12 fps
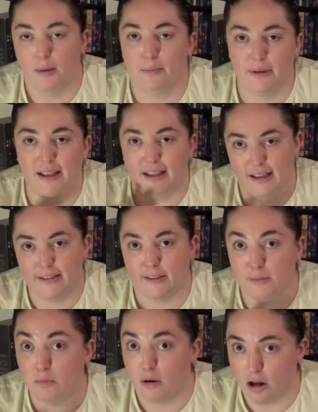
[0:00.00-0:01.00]
But it is
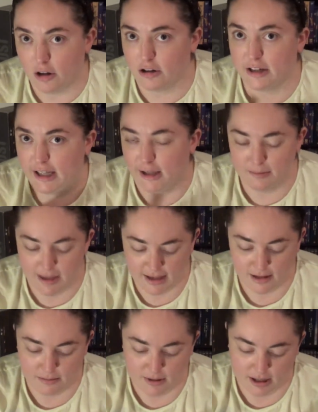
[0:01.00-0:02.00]
smaller, to keep
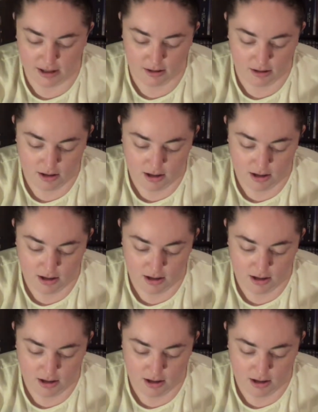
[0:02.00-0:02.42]
that in mind.